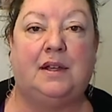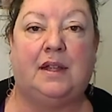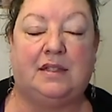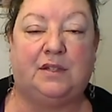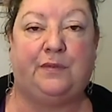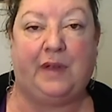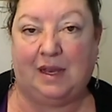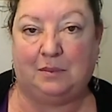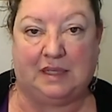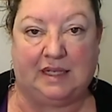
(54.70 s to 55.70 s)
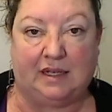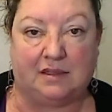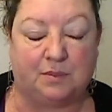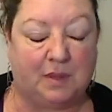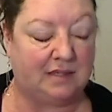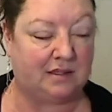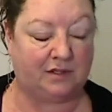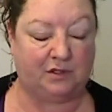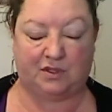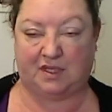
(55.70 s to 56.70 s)
it's family. As my
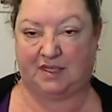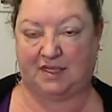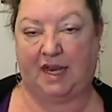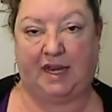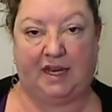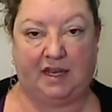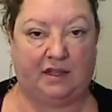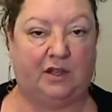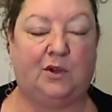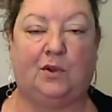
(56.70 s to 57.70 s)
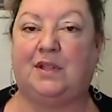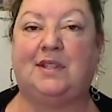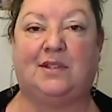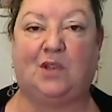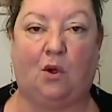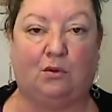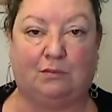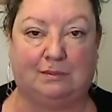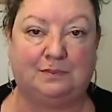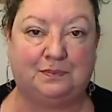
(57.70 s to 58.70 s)
son used to say, you know, this is
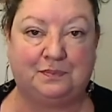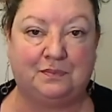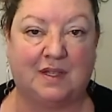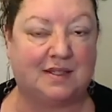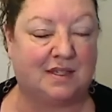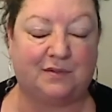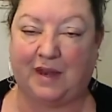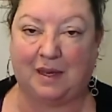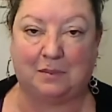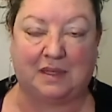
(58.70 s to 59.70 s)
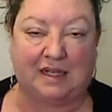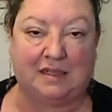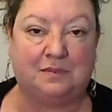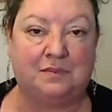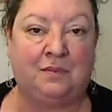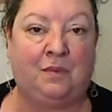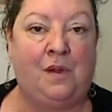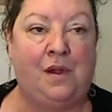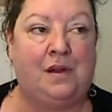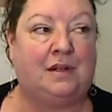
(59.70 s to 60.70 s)
home. This is family.
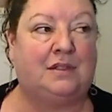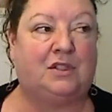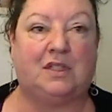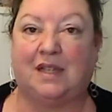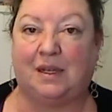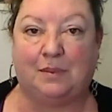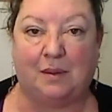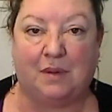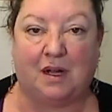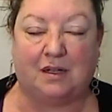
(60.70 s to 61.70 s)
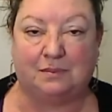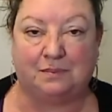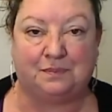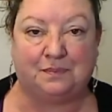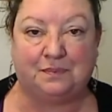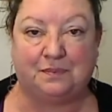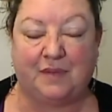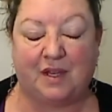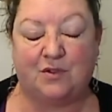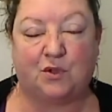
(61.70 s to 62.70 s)
She's like my mom.
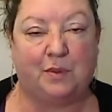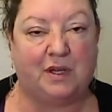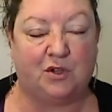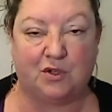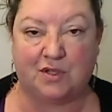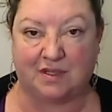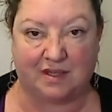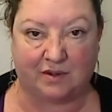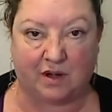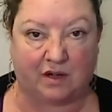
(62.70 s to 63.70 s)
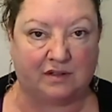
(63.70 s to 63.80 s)
There's so many nurses that are